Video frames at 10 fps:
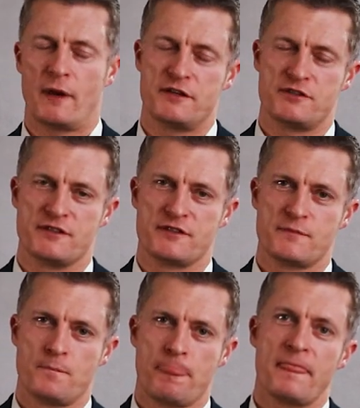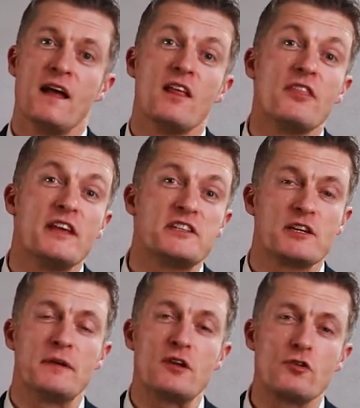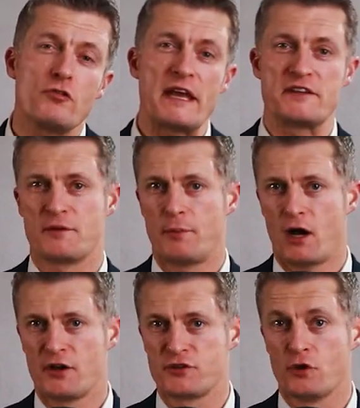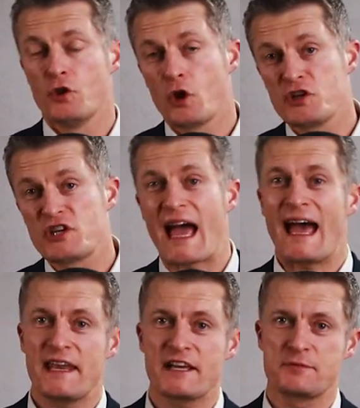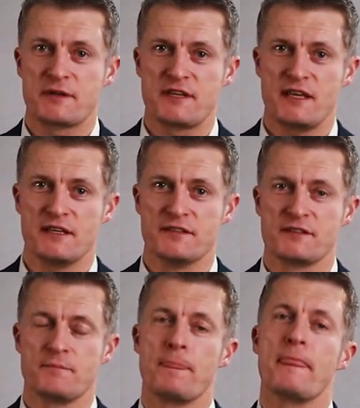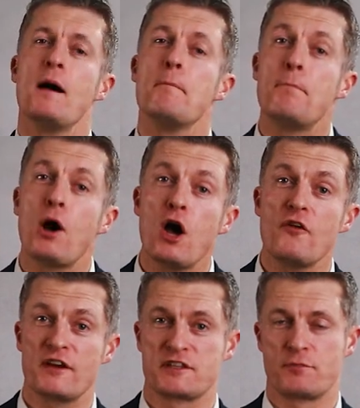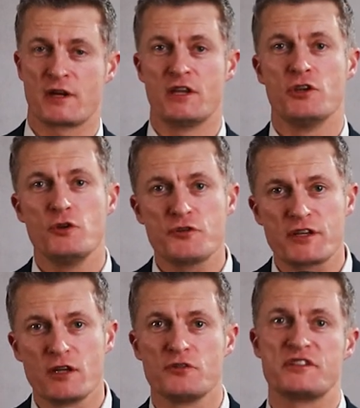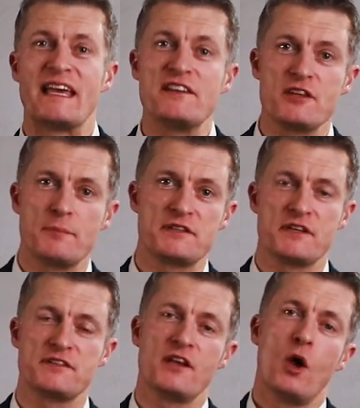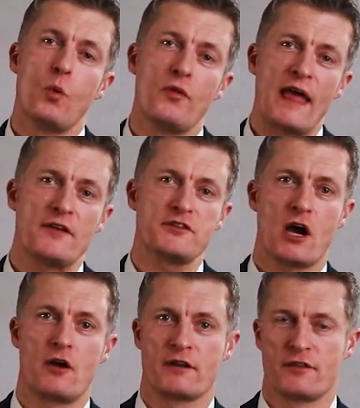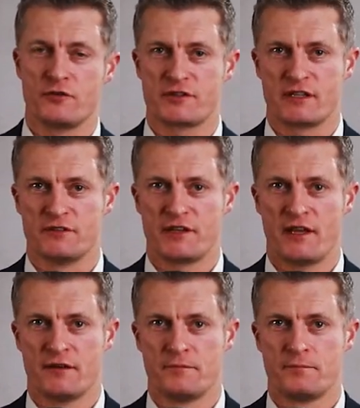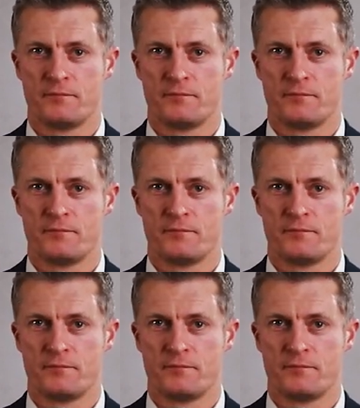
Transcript: managers. These can be great to pass on knowledge and expertise. Perfect to bring in new skills into the business without hiring those skills in.